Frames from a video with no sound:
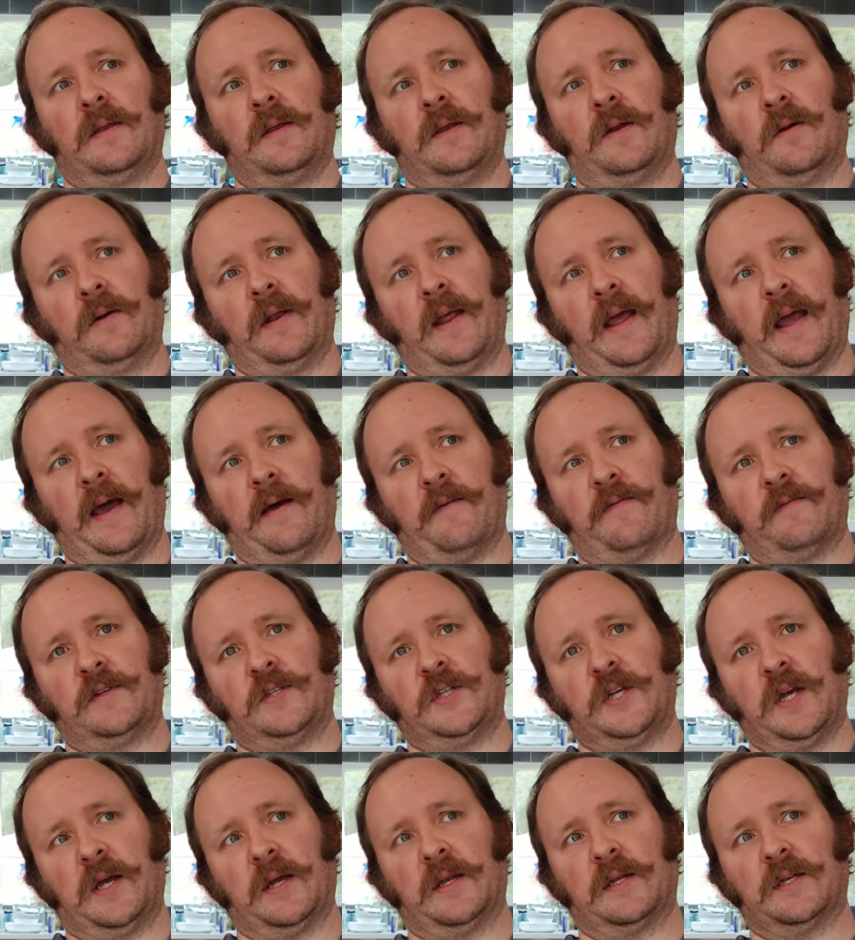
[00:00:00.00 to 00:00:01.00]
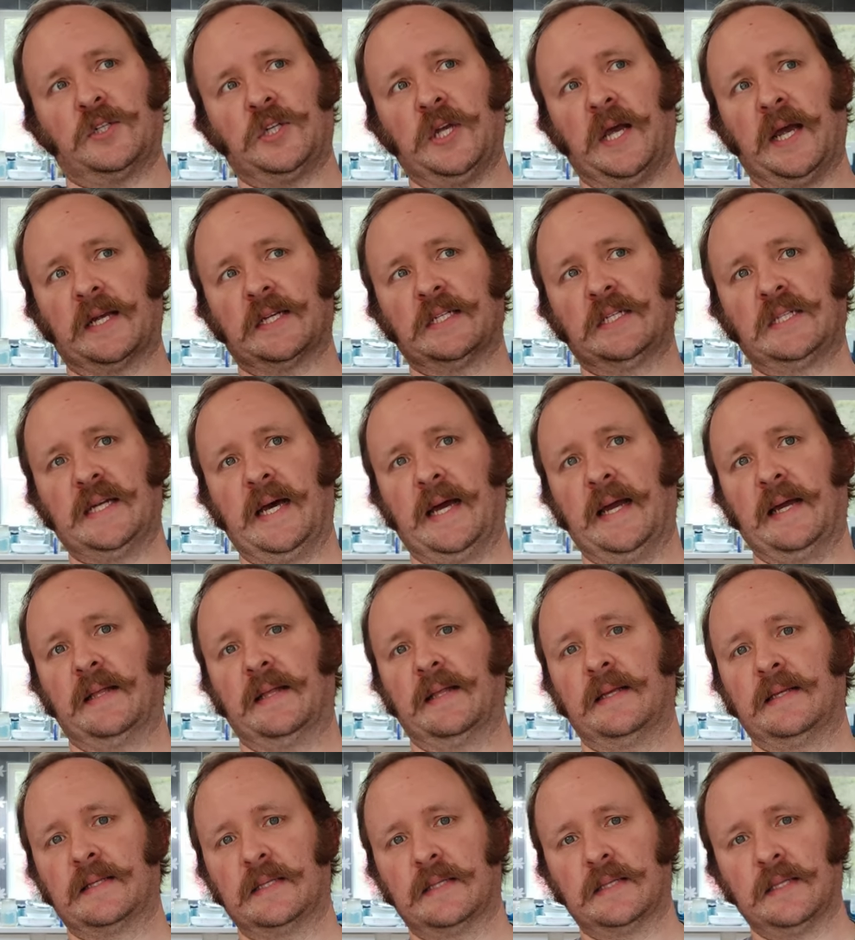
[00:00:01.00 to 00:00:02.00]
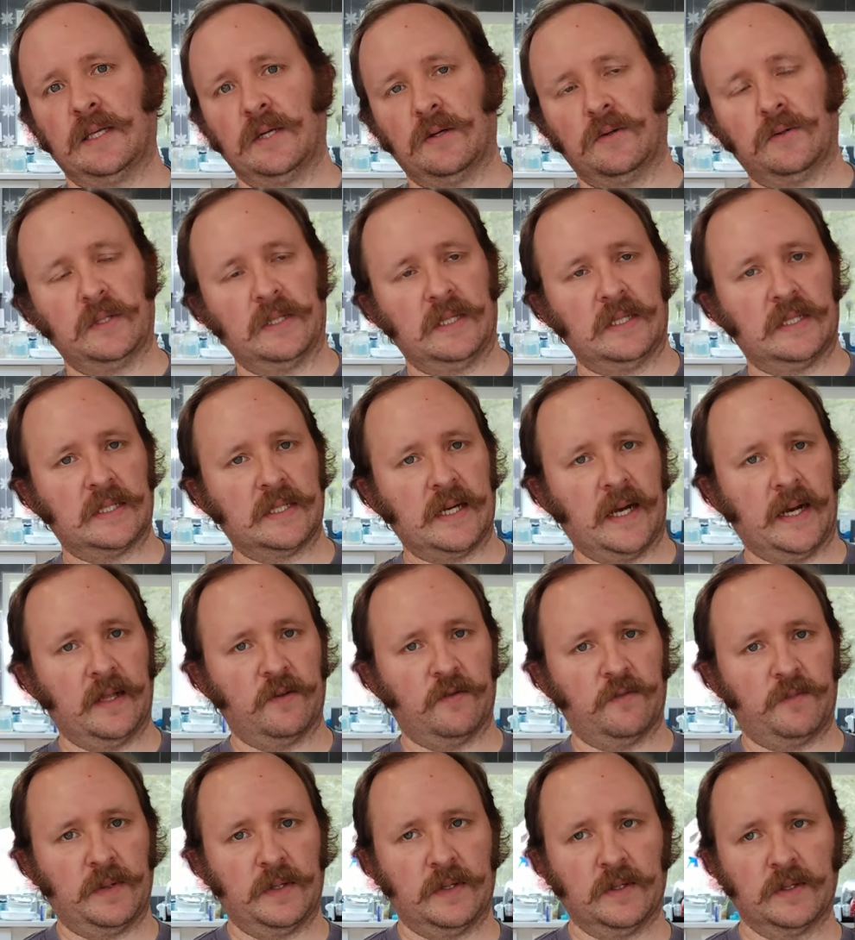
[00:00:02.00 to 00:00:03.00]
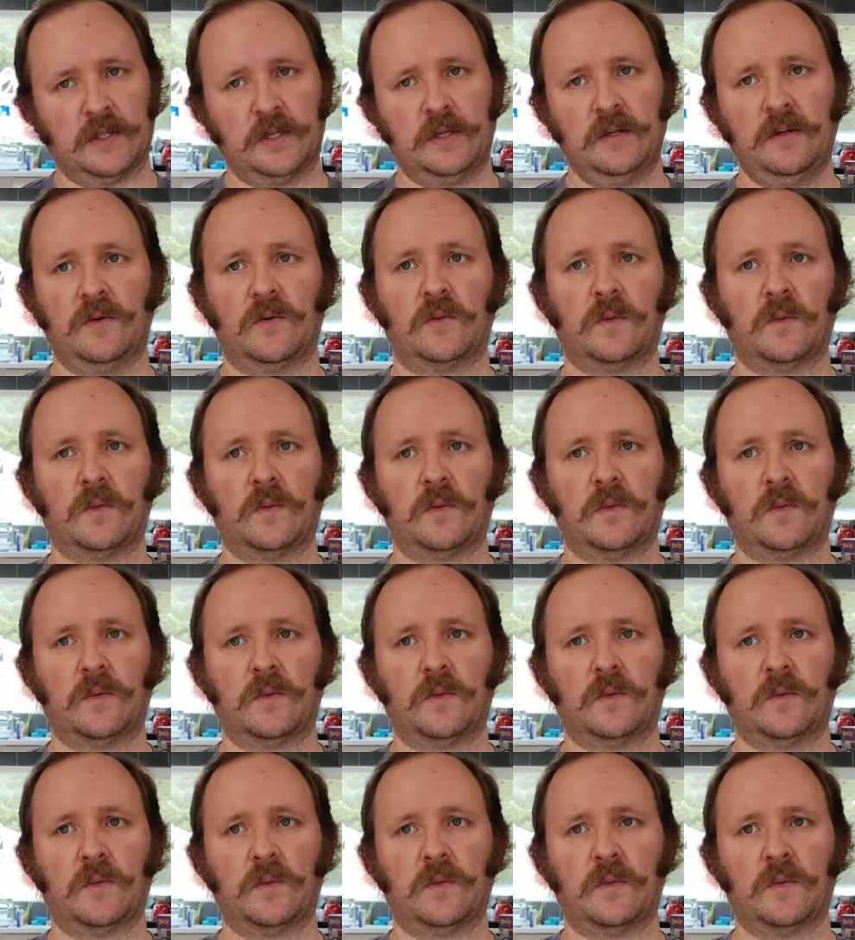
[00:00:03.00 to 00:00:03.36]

don't have Czech style isn't the only style of Pilsner.